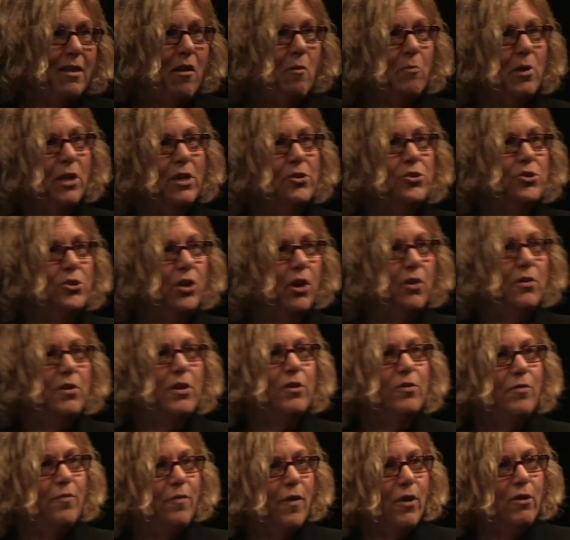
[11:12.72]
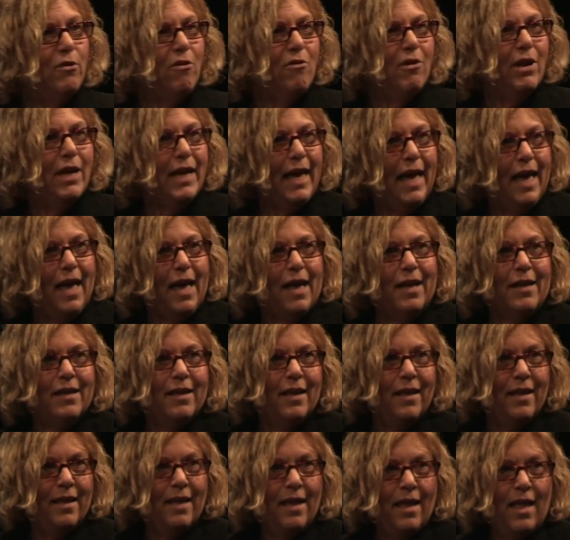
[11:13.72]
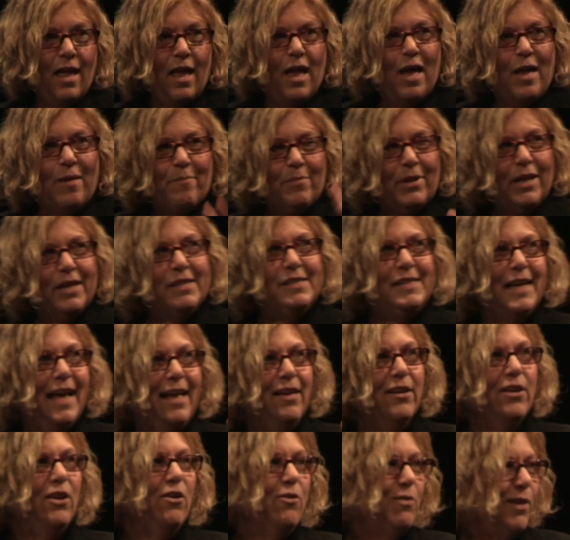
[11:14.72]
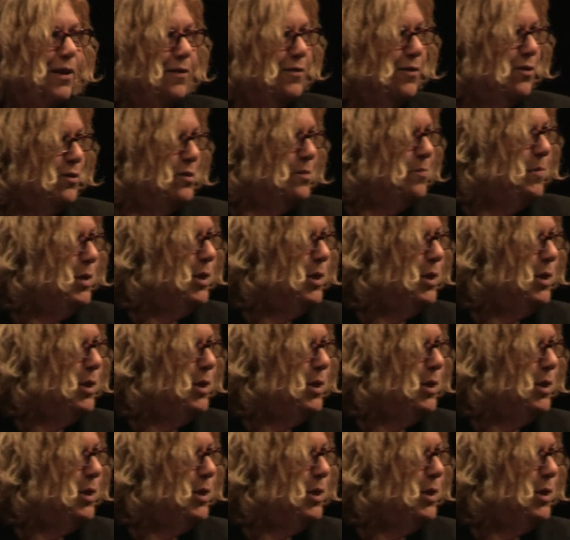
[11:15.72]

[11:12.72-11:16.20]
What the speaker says: Now I'm going to show you the photo again. I'm going to tell you that there's